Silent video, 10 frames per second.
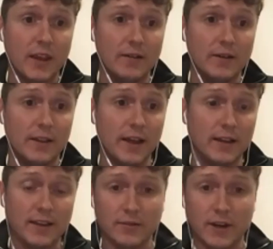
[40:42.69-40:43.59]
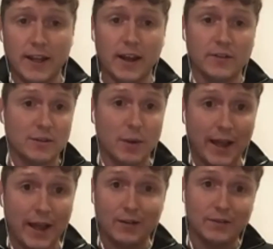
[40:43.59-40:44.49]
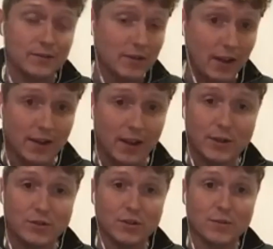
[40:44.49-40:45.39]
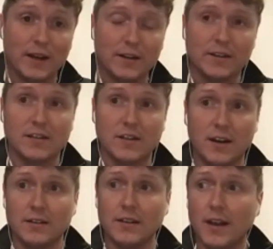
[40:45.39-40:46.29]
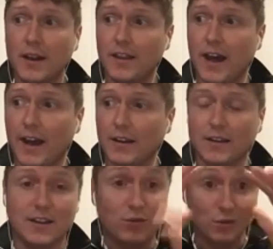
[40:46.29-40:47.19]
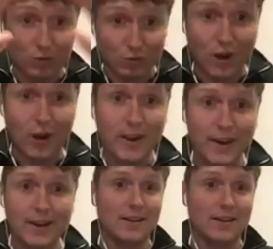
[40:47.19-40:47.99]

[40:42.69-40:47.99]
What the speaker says: And that really goes to play on, like we talked about at the start, that this growing,